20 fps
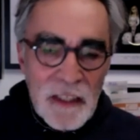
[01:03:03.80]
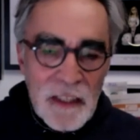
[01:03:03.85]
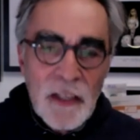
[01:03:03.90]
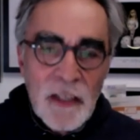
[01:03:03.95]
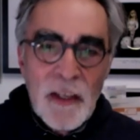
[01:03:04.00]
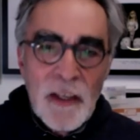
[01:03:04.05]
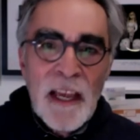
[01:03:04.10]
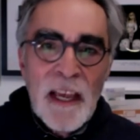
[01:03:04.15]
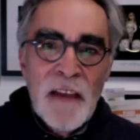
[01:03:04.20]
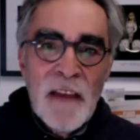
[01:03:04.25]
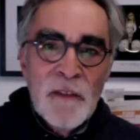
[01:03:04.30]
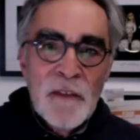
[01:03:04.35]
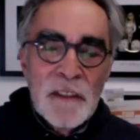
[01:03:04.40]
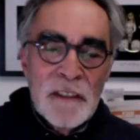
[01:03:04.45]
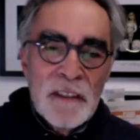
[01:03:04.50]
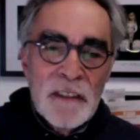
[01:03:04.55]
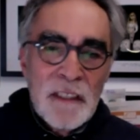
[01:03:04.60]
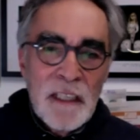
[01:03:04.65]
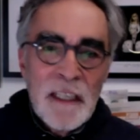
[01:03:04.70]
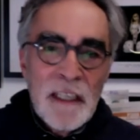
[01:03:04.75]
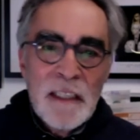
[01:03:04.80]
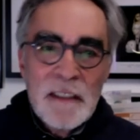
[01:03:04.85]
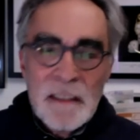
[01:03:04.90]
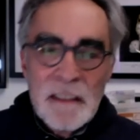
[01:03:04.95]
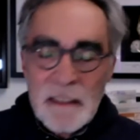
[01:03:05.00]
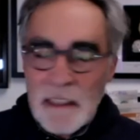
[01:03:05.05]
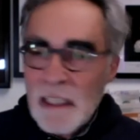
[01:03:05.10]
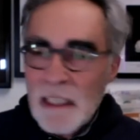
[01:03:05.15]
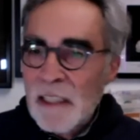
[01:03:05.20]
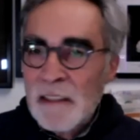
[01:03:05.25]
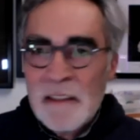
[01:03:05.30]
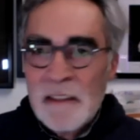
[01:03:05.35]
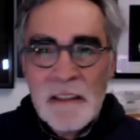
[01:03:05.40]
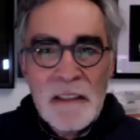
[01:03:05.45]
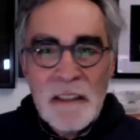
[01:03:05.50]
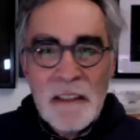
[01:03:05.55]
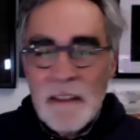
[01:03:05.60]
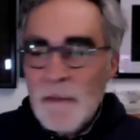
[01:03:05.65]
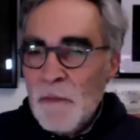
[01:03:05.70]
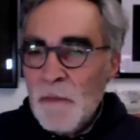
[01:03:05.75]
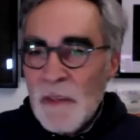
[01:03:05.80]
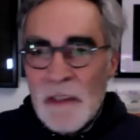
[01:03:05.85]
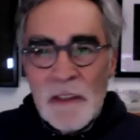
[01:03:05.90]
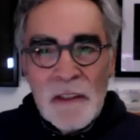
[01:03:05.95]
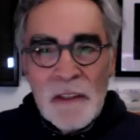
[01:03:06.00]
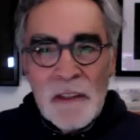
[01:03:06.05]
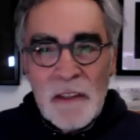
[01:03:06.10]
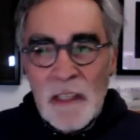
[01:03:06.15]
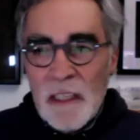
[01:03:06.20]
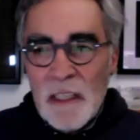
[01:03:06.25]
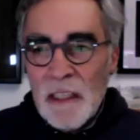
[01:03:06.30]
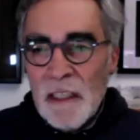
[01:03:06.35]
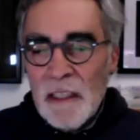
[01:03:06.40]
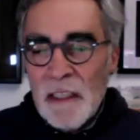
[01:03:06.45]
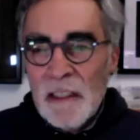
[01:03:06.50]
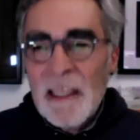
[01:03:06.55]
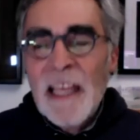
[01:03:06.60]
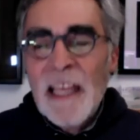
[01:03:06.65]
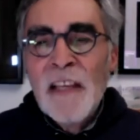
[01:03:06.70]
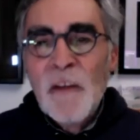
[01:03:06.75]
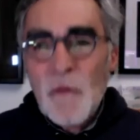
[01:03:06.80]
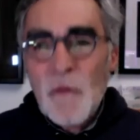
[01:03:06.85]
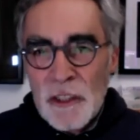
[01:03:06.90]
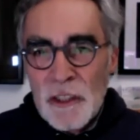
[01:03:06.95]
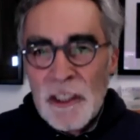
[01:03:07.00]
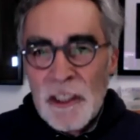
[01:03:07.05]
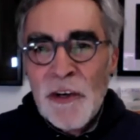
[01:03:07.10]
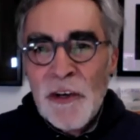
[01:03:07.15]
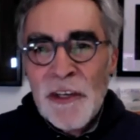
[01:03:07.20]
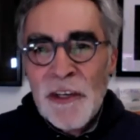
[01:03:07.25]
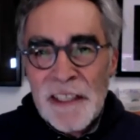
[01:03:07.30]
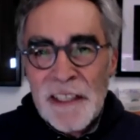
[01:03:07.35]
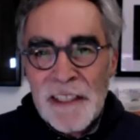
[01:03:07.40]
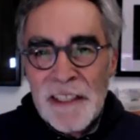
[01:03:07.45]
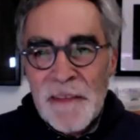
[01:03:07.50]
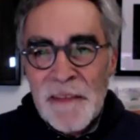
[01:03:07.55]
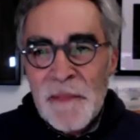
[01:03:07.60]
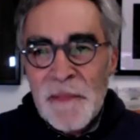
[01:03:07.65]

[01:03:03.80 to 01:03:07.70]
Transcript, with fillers: that you have is is is. Thank you for sharing it.